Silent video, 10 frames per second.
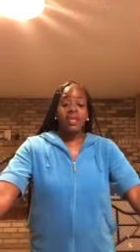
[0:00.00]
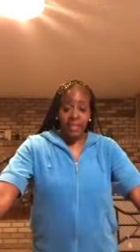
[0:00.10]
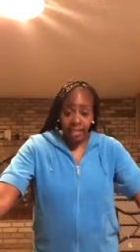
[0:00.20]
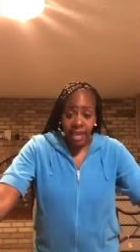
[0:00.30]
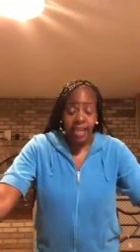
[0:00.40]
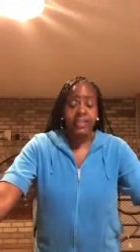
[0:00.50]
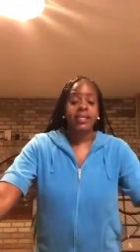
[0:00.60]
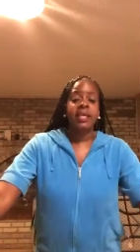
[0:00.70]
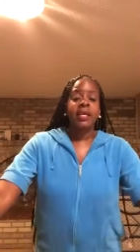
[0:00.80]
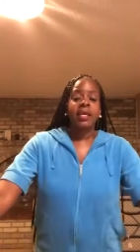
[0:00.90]
Yes.
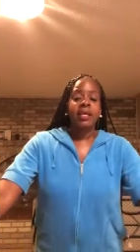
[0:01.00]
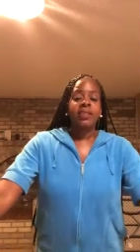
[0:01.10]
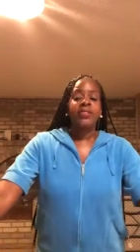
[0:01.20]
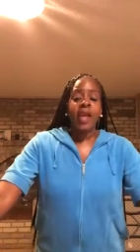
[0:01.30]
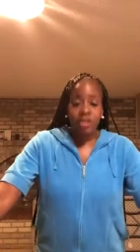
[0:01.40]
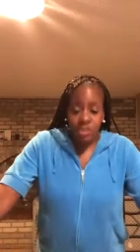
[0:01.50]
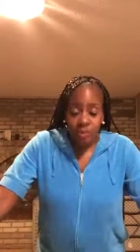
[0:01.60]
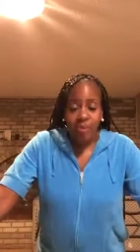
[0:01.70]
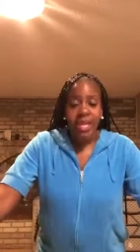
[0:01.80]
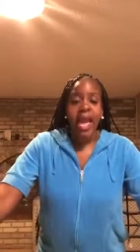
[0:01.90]
There
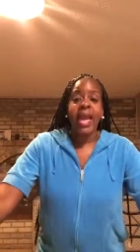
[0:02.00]
should be